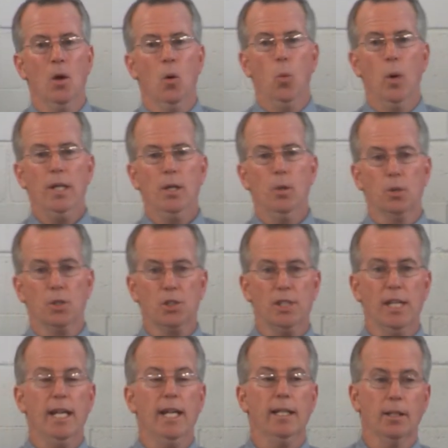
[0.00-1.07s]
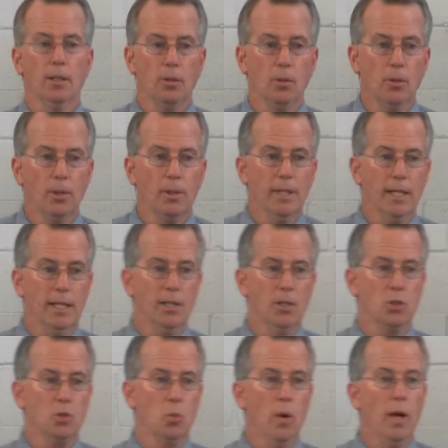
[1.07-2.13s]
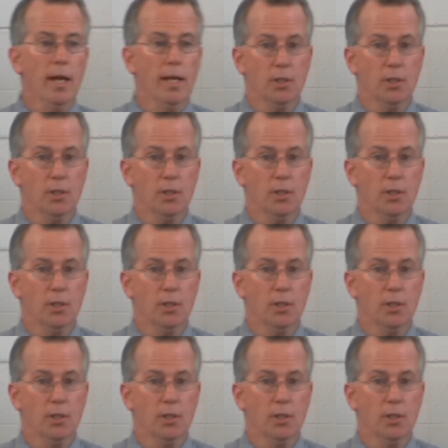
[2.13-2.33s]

when you were seeking the Lord in this way,